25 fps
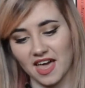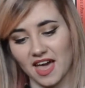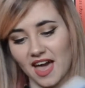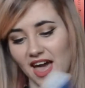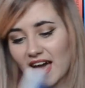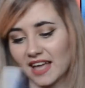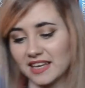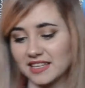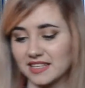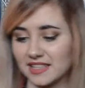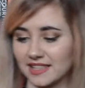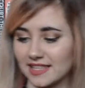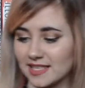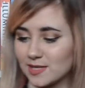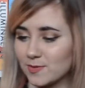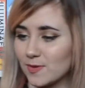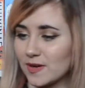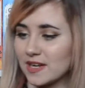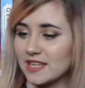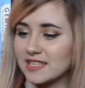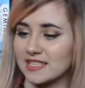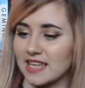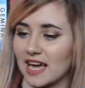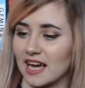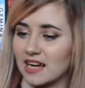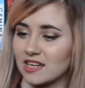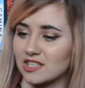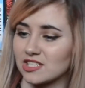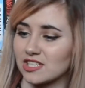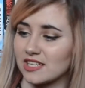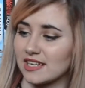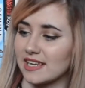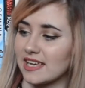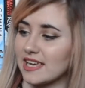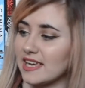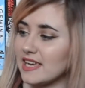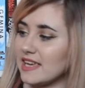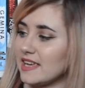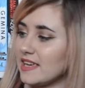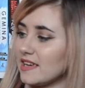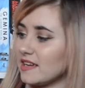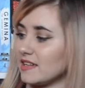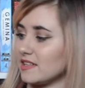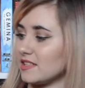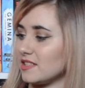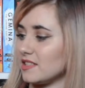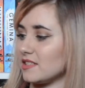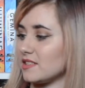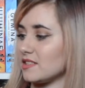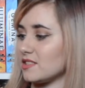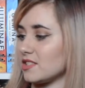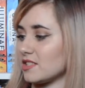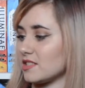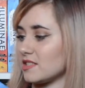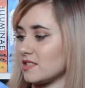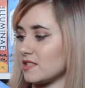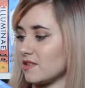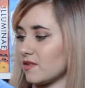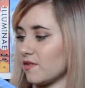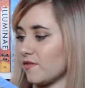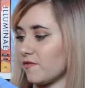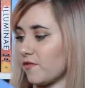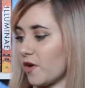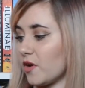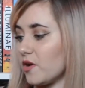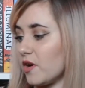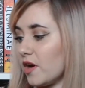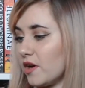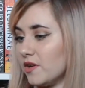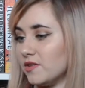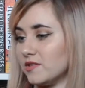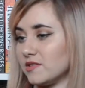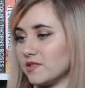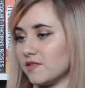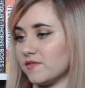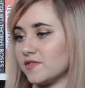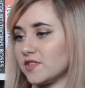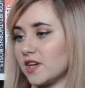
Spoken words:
And this one is actually just photos of